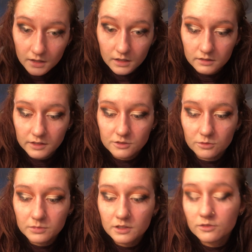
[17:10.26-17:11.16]
And like,
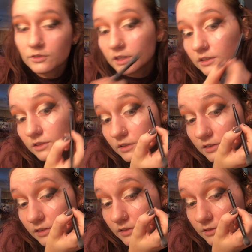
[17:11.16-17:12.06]
don't be afraid to
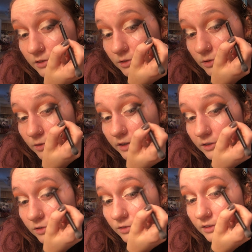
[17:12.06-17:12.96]
just go right
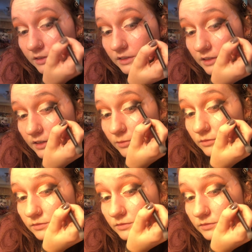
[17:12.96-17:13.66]
over the tape.